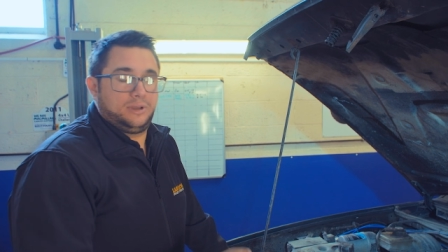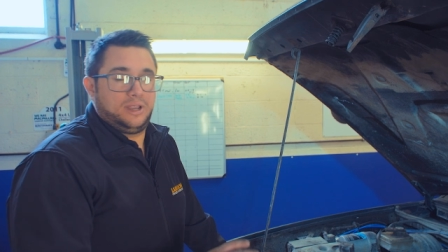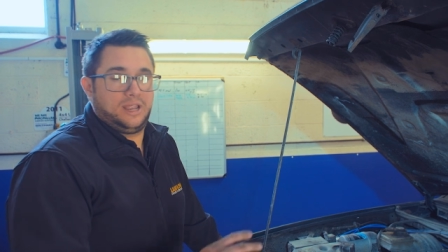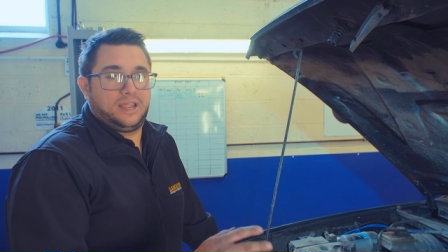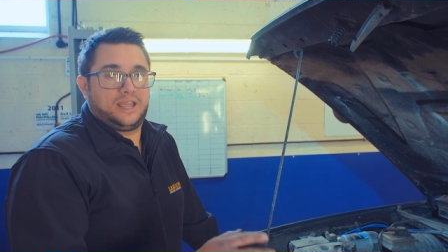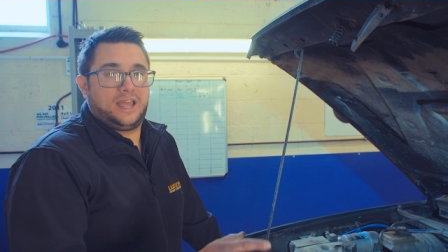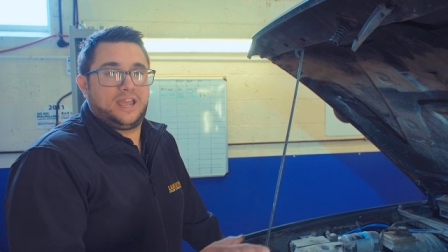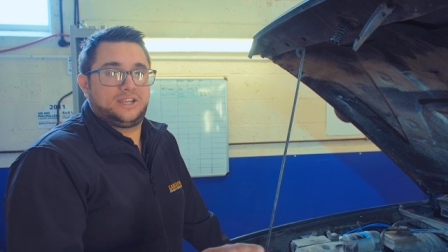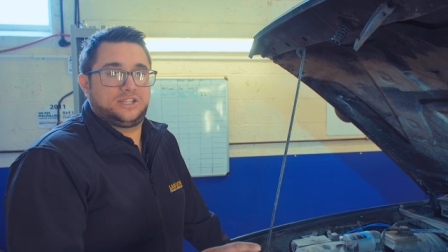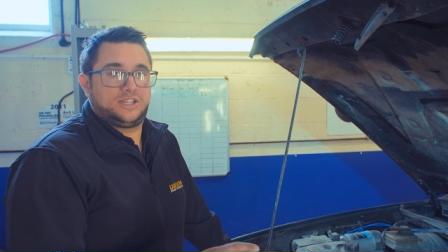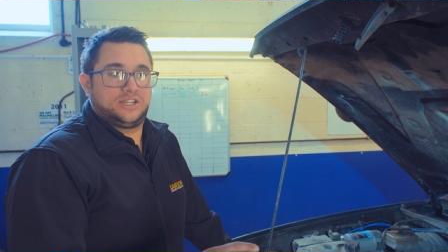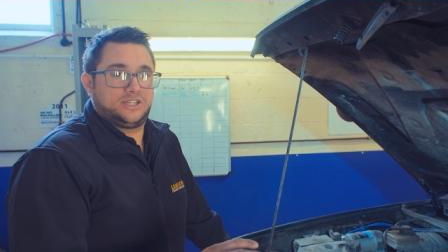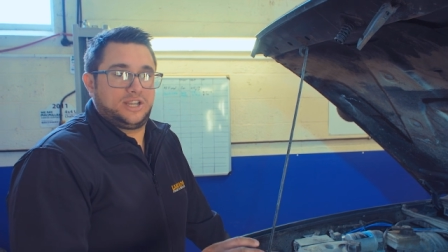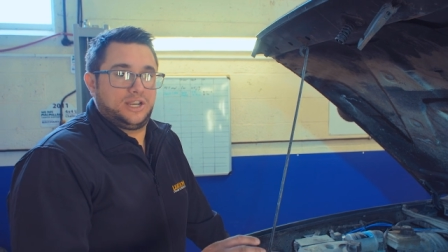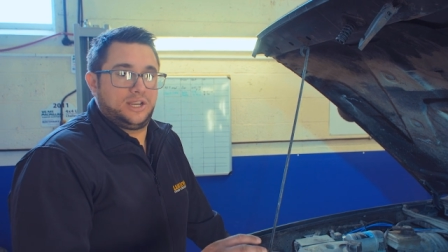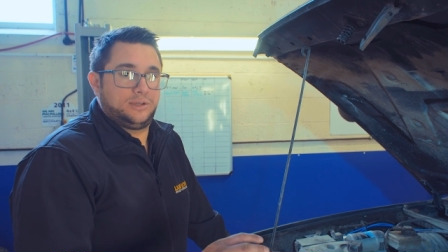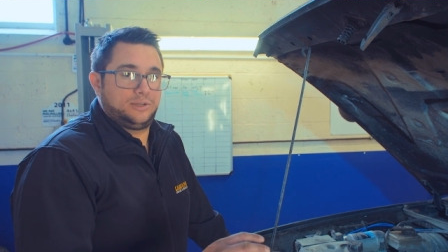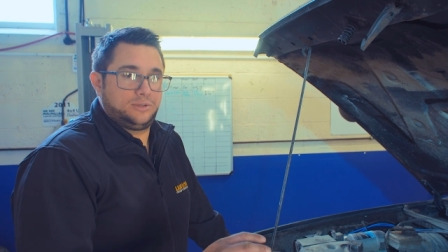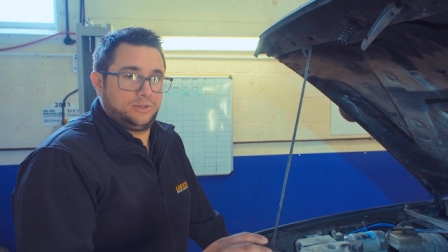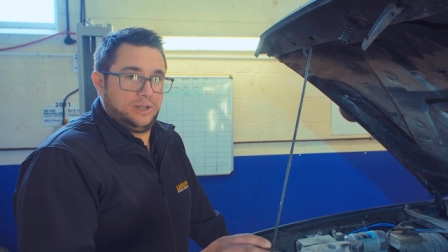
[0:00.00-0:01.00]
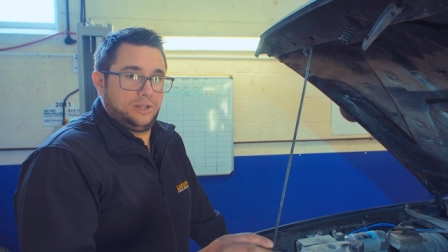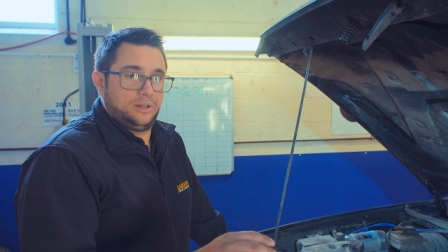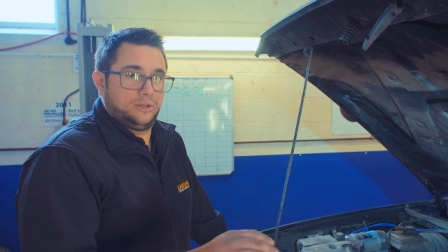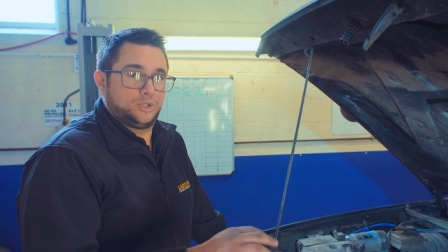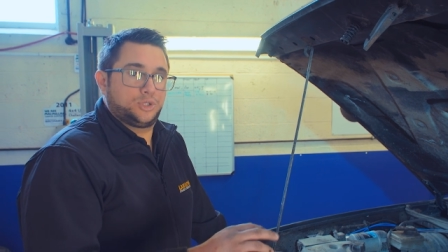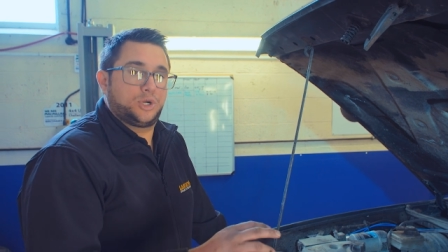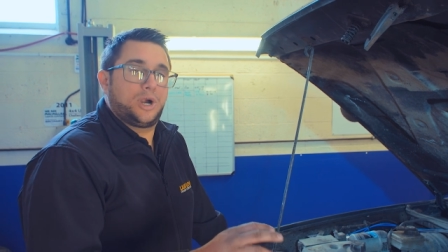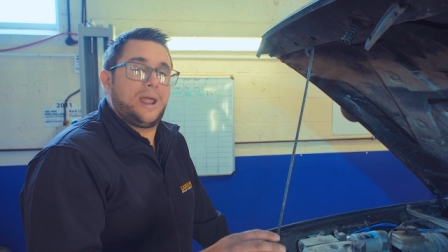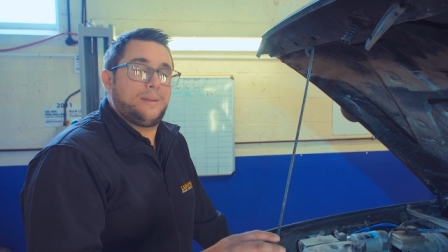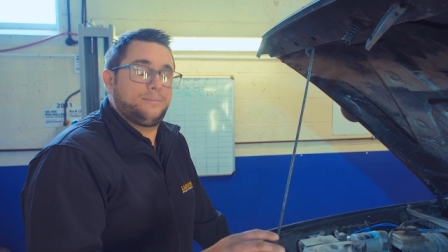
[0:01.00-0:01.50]
in case there's any little
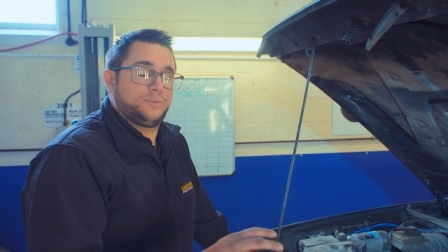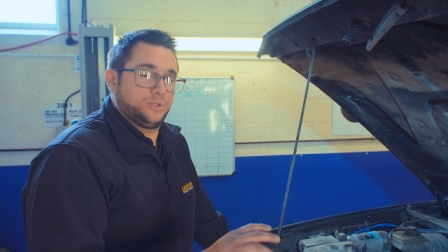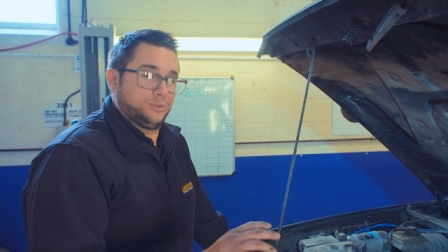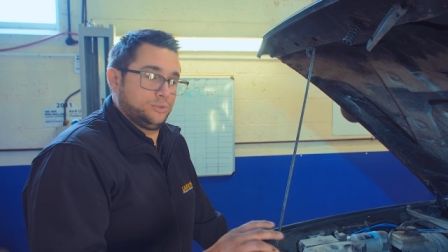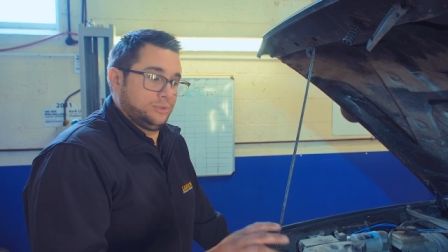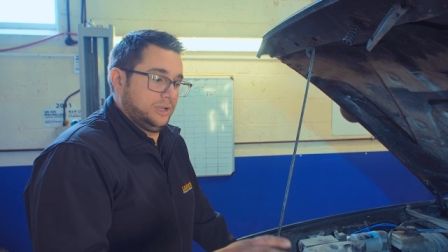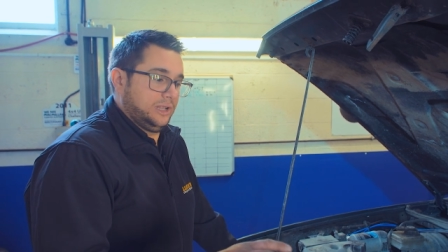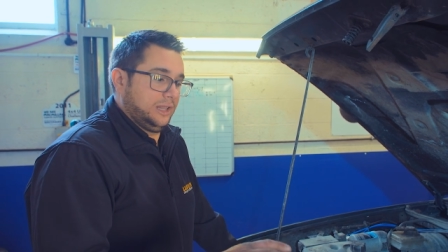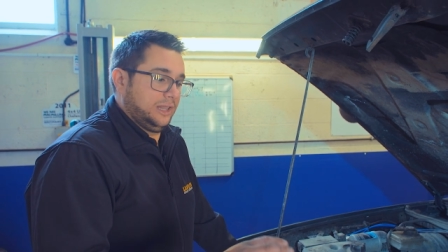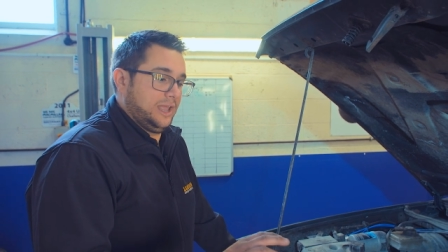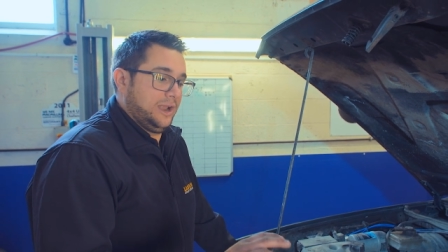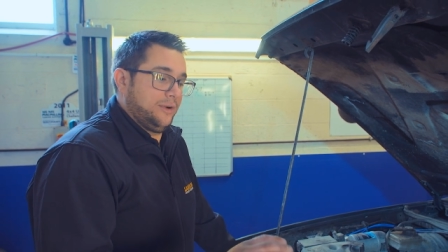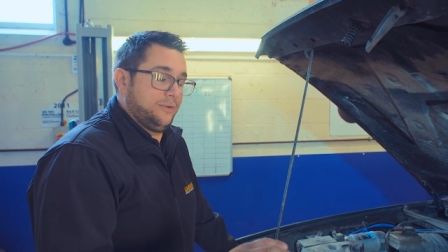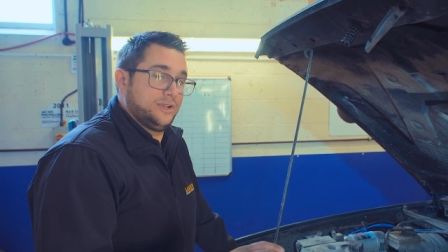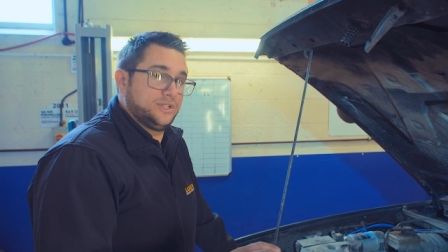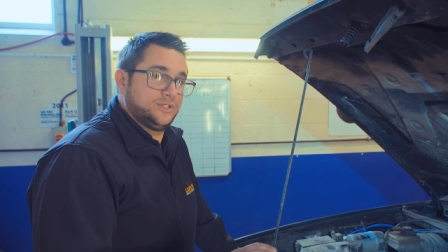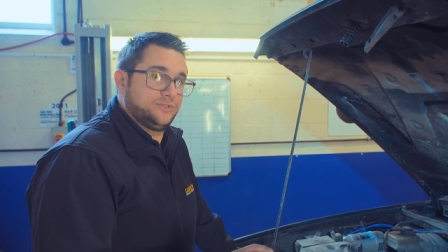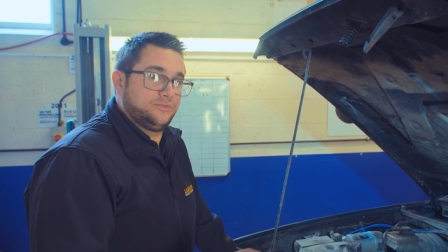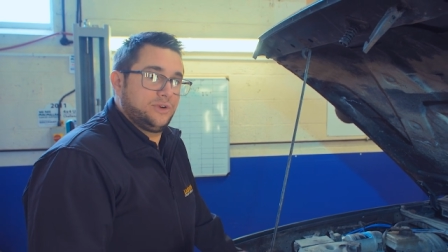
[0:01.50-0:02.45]
traps or little areas